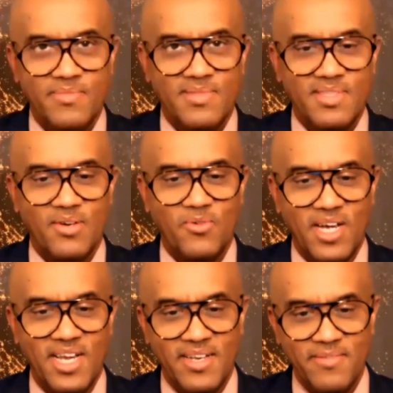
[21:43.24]
It's a tall order
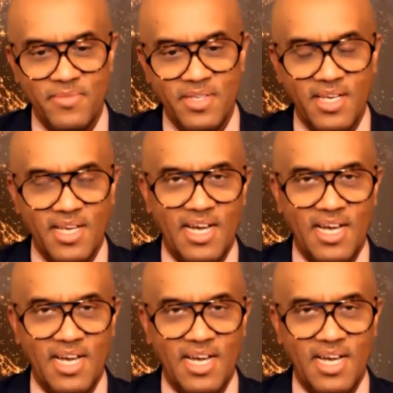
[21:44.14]
for 4 years.